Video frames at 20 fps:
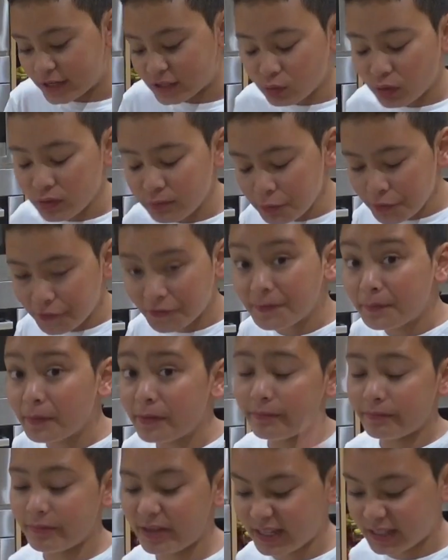so I moved my
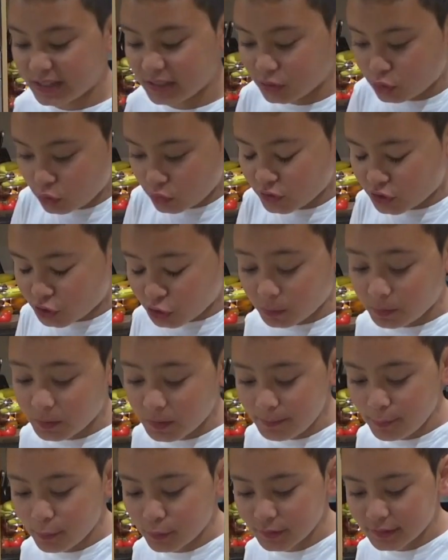meat to this
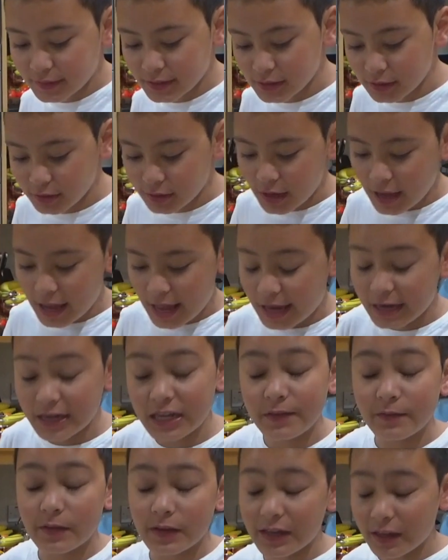chopping board
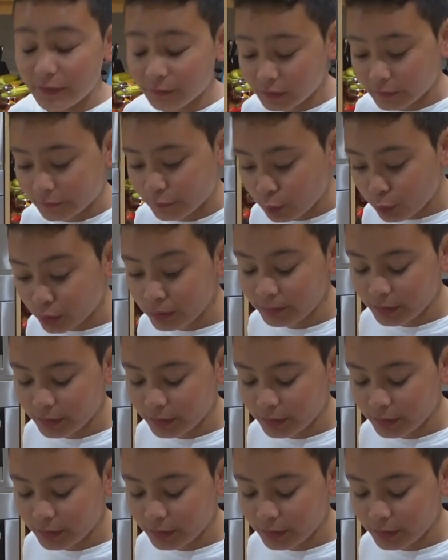and left it for 1